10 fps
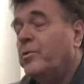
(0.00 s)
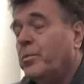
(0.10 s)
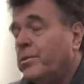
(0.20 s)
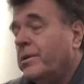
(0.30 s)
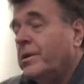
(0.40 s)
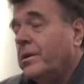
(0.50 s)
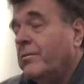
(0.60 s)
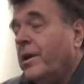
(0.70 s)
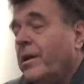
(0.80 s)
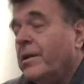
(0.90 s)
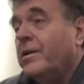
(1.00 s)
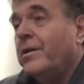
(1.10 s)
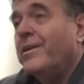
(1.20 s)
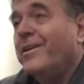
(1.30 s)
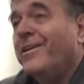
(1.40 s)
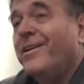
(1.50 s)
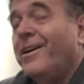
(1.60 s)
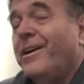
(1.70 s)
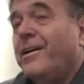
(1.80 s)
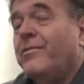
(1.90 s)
Sitting there, just wait.